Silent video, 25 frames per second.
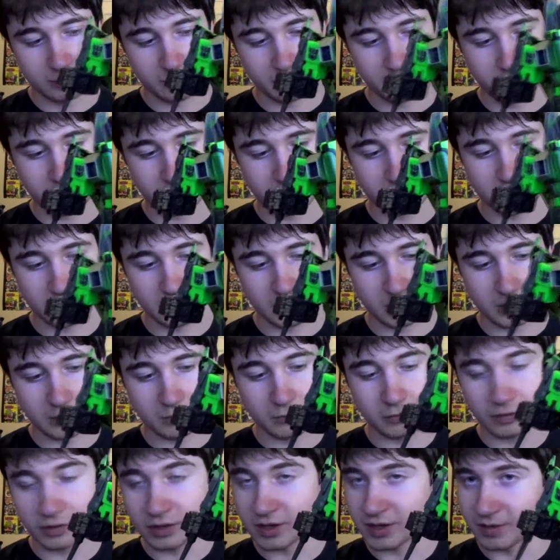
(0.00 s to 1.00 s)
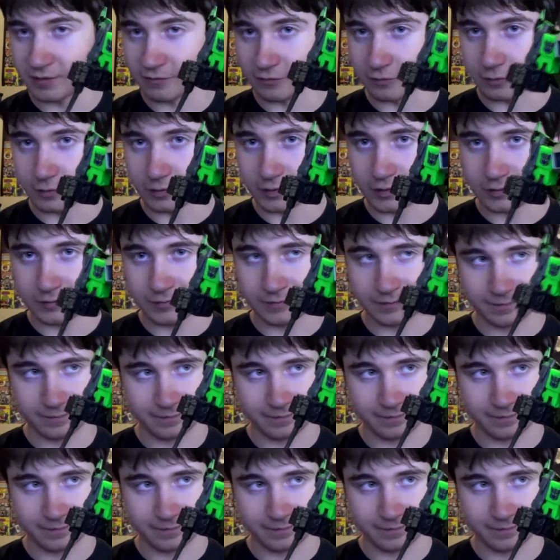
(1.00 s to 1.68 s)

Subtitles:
But I'm not going to get him for a while.